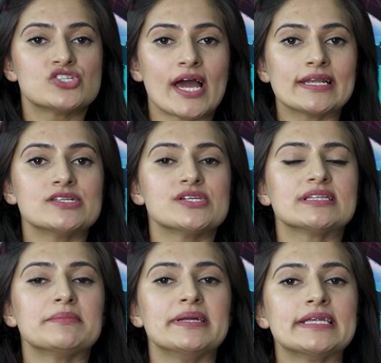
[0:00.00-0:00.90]
challenging
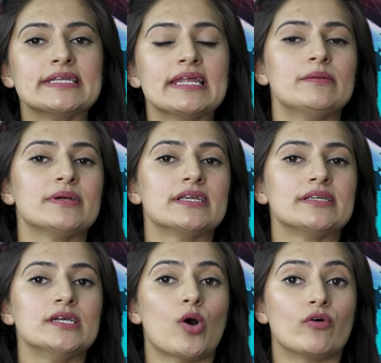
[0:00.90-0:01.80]
the
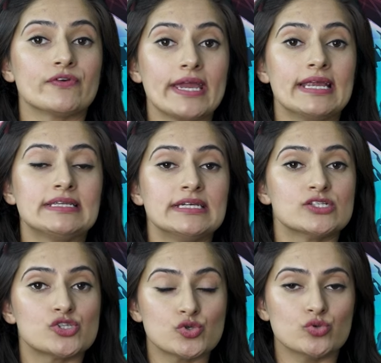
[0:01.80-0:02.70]
maintainability of 18
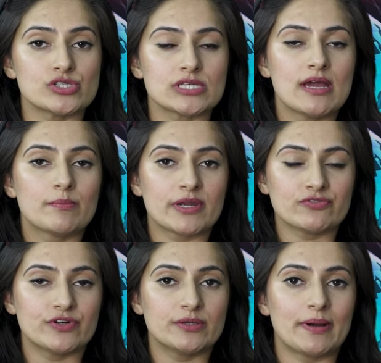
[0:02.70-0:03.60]
suits
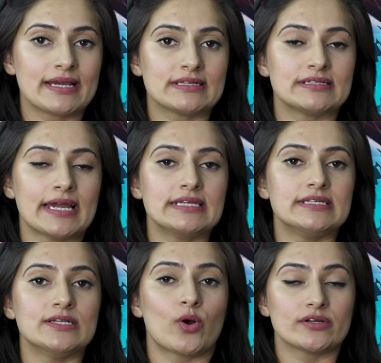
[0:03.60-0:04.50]
preferred by the
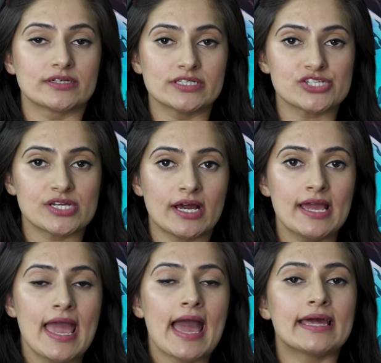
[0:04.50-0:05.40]
deity Lord Krishna
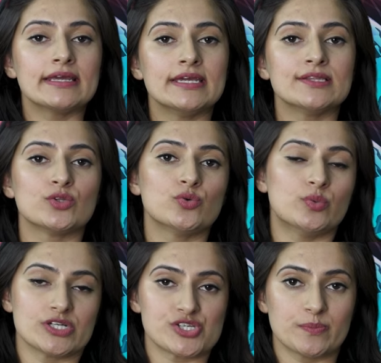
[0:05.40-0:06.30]
and Hindu
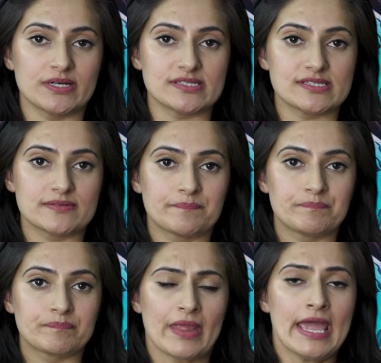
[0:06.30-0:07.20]
worshippers.
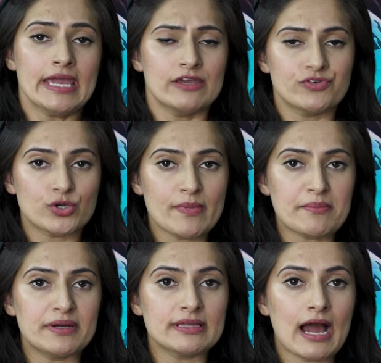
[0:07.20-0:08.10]
If you
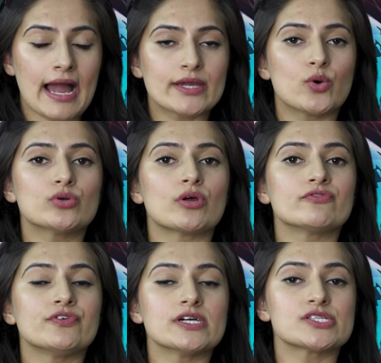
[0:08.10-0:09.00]
remember, the High Court
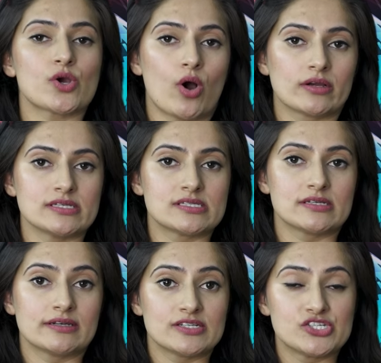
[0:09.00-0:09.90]
on 1st
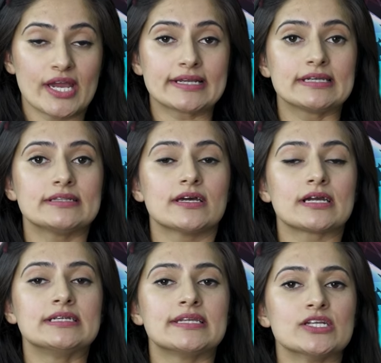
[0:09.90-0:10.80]
August rejected the
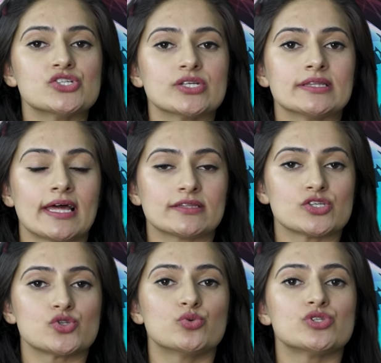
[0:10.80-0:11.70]
contention that the
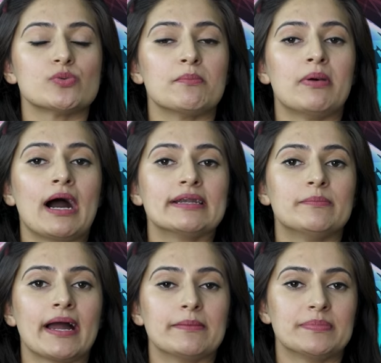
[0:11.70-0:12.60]
suits were barred
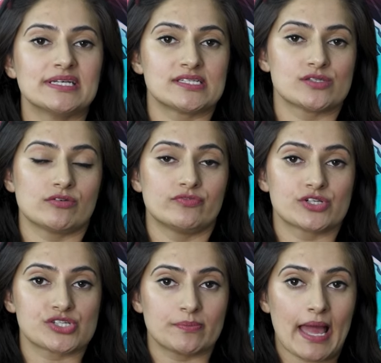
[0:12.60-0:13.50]
by Places of
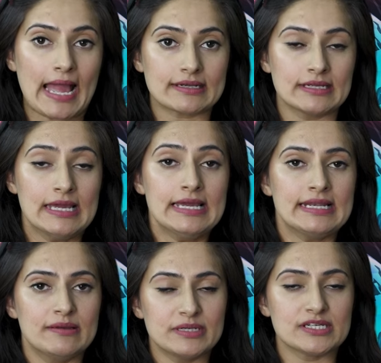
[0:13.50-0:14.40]
Worship Act,
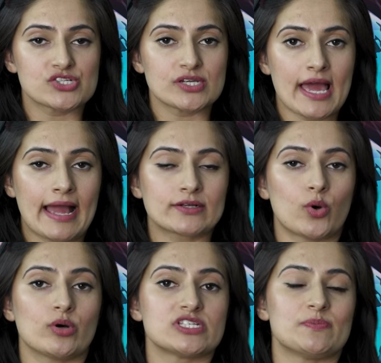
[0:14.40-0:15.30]
Limitation Act
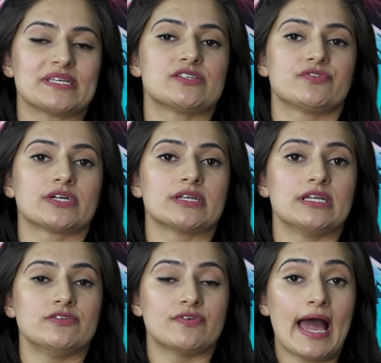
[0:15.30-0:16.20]
or Specific
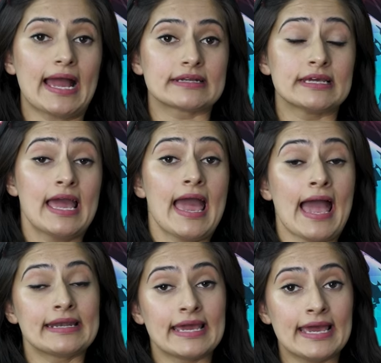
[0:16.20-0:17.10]
Relief Act
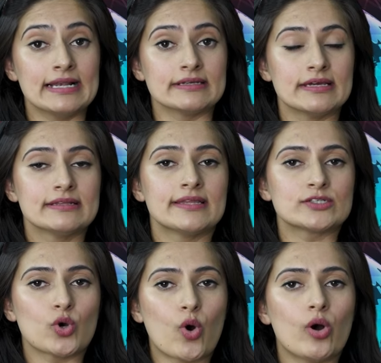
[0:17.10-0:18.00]
and held
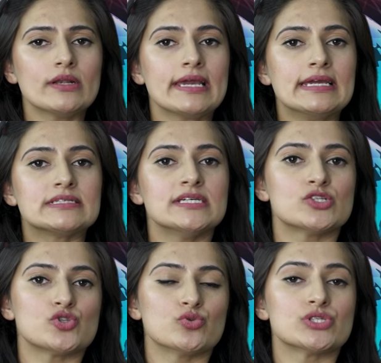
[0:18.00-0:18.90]
that all 18
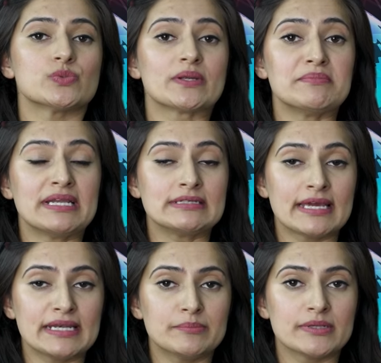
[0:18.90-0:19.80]
suits were
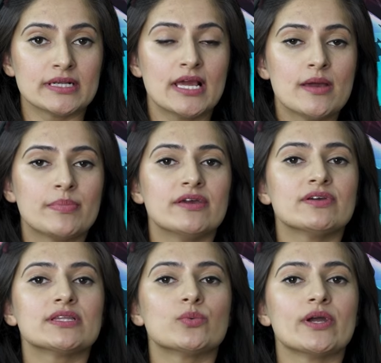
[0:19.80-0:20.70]
maintainable,
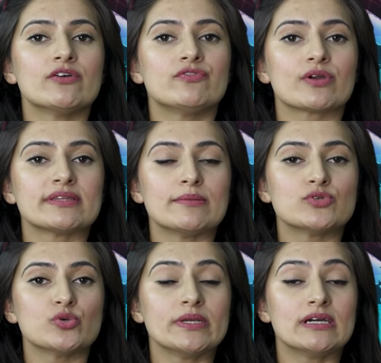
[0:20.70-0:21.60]
paving the way for them
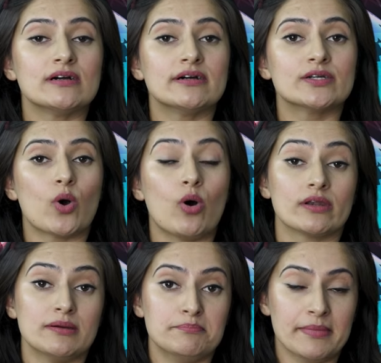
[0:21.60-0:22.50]
to be heard
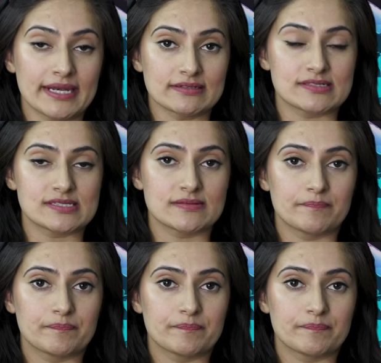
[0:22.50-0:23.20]
on merits.